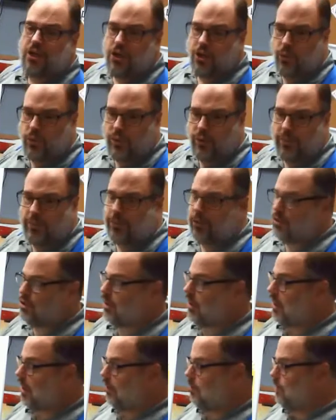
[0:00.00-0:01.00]
when a
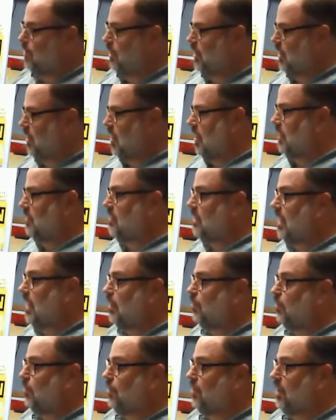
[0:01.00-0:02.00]
person comes into
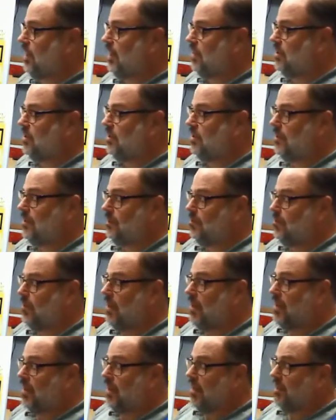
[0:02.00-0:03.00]
contact with this.
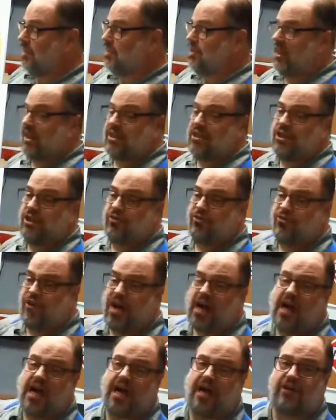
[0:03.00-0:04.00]
Section
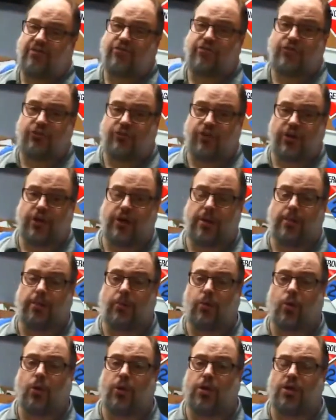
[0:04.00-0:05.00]
5, very
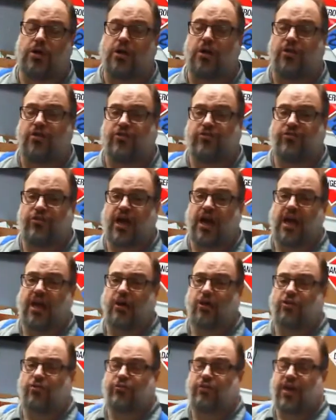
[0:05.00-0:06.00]
important,
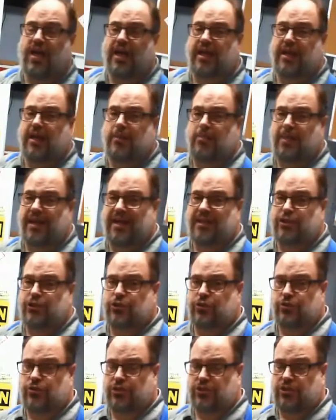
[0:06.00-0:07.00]
firefighting
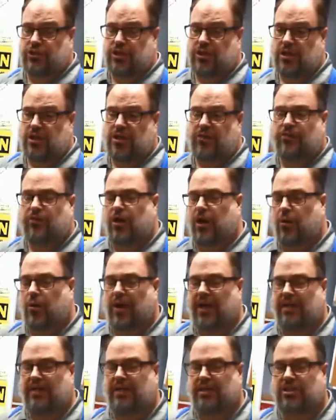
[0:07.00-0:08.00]
measures. If you're not
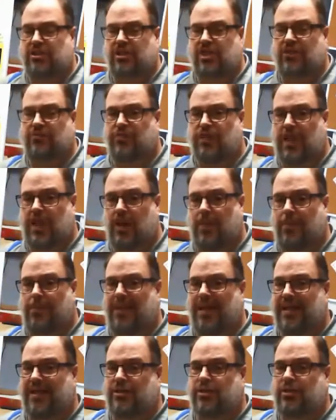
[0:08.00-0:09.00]
writing this stuff down,
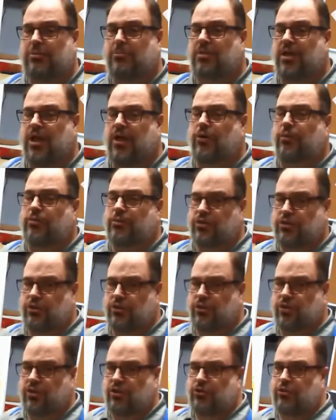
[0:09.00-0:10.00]
make some notes. You
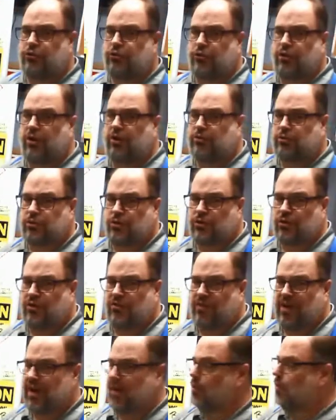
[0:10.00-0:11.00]
can use your notes on the
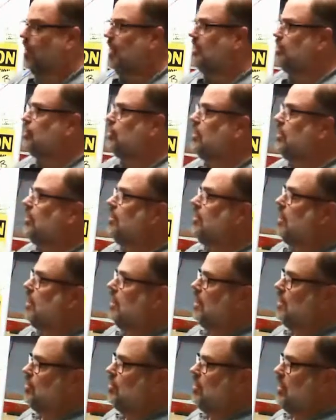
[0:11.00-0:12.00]
evaluation.
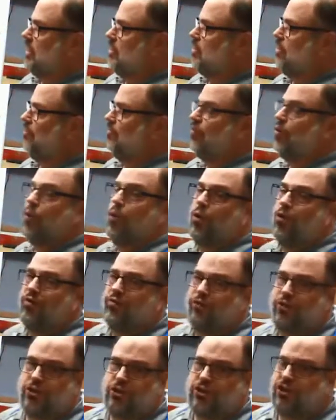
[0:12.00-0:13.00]
Section 4,
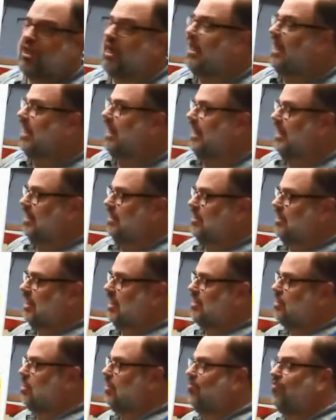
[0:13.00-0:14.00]
first aid.
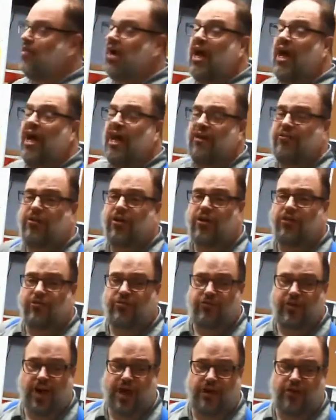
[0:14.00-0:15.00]
Section 5,
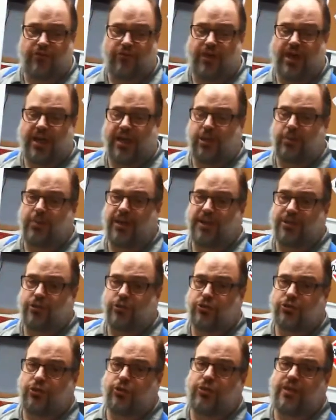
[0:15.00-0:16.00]
firefighting
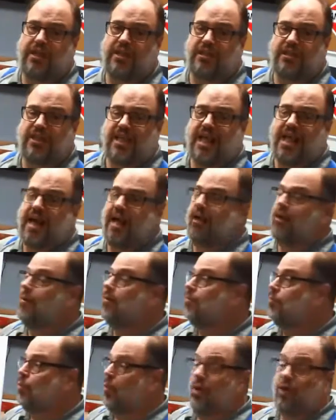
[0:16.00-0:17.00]
measures. Who needs that?
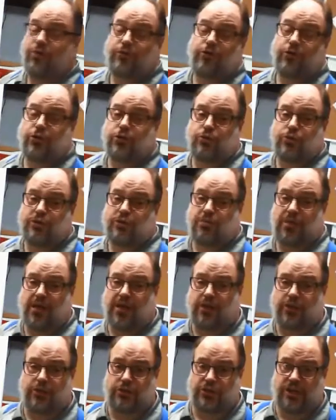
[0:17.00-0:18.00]
Well, first
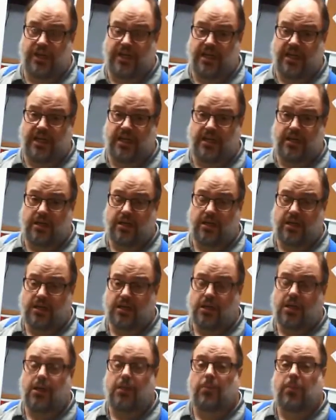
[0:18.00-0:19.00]
responders need it,
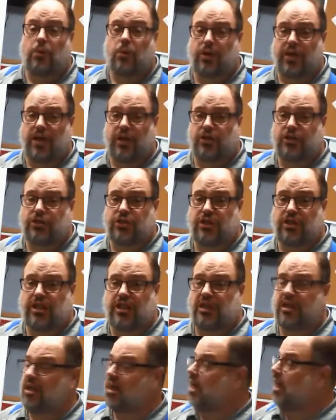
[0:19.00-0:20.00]
but we also
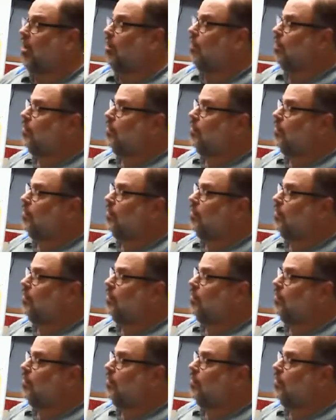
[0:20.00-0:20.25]
need to know,